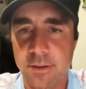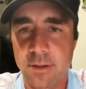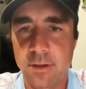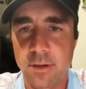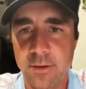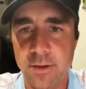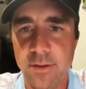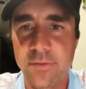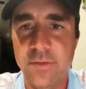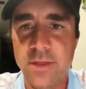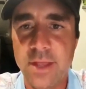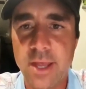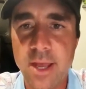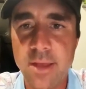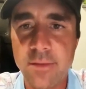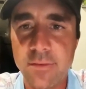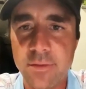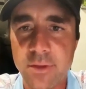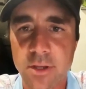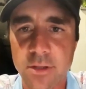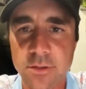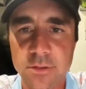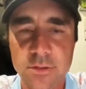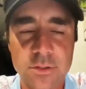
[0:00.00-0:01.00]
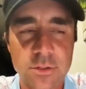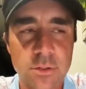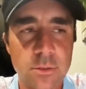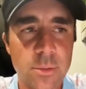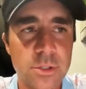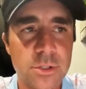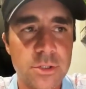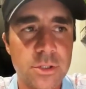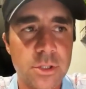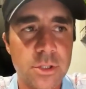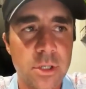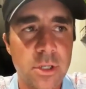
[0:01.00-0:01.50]
you know, in the end, the
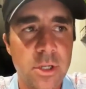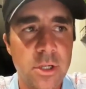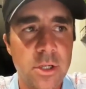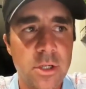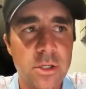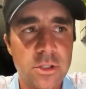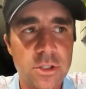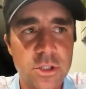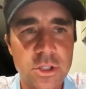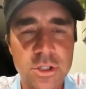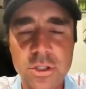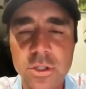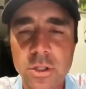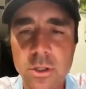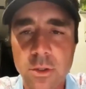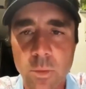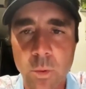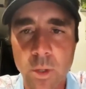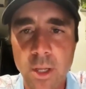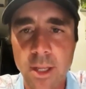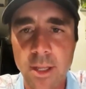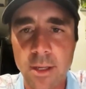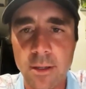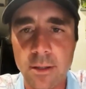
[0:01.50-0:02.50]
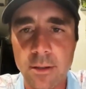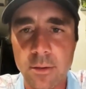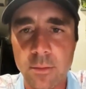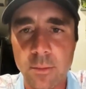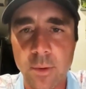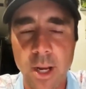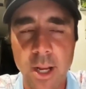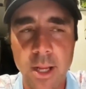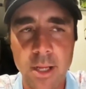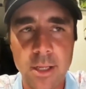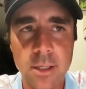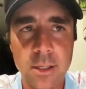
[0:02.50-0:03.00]
consumers should win,
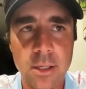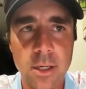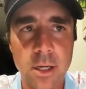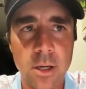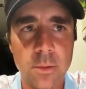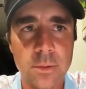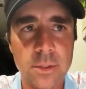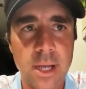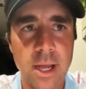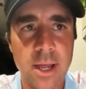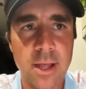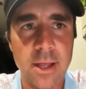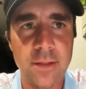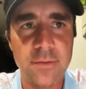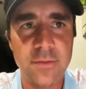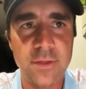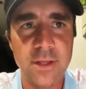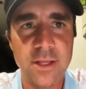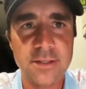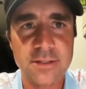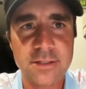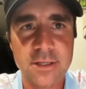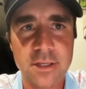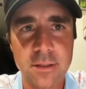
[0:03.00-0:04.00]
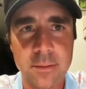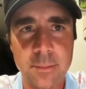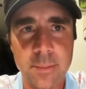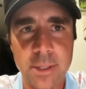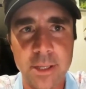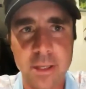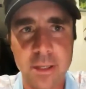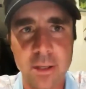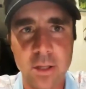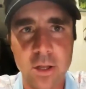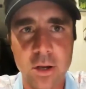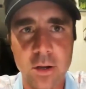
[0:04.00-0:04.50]
right? You know, I think it's going to
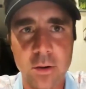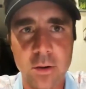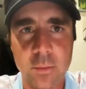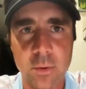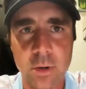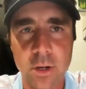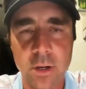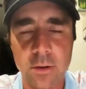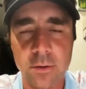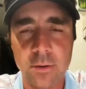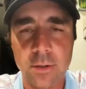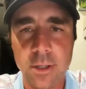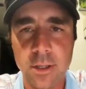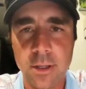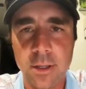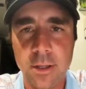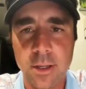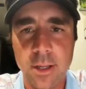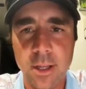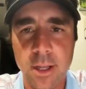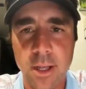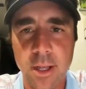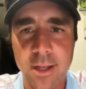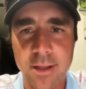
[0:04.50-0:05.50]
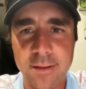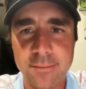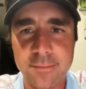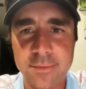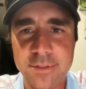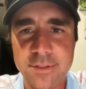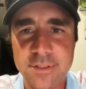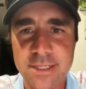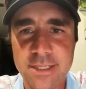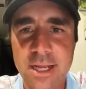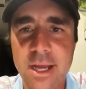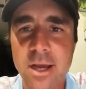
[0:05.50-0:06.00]
be a long road and
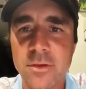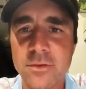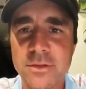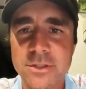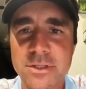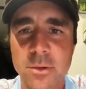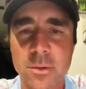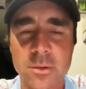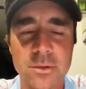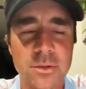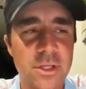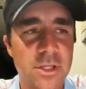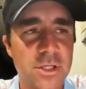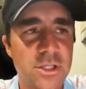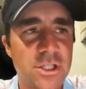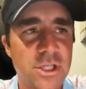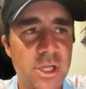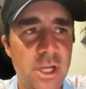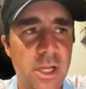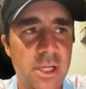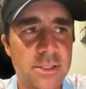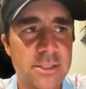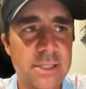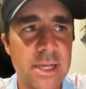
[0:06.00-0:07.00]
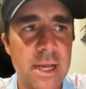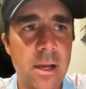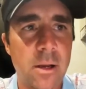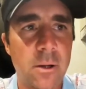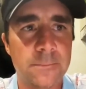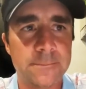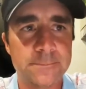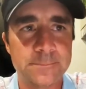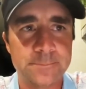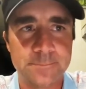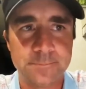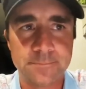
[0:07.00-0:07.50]
see how this whole thing shakes
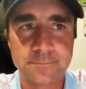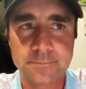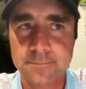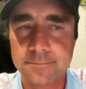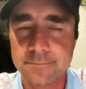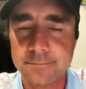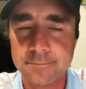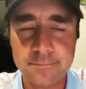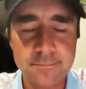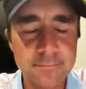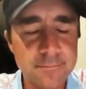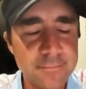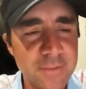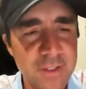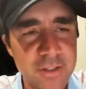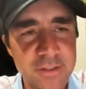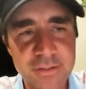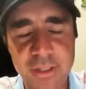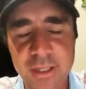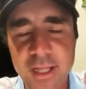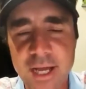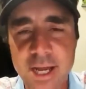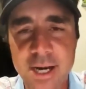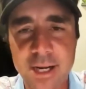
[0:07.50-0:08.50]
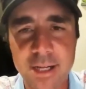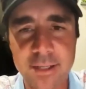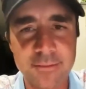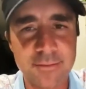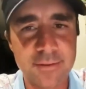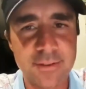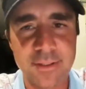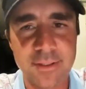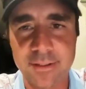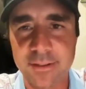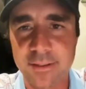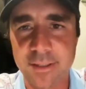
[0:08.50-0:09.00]
out. There's a lot
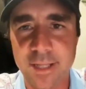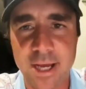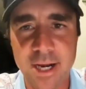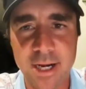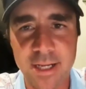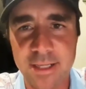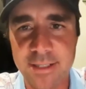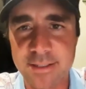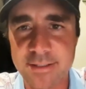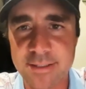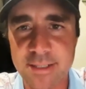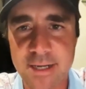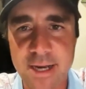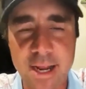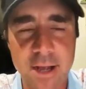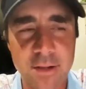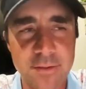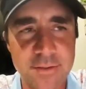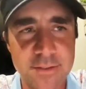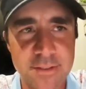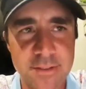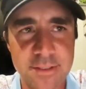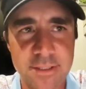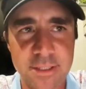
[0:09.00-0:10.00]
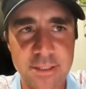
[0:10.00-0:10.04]
of ins and outs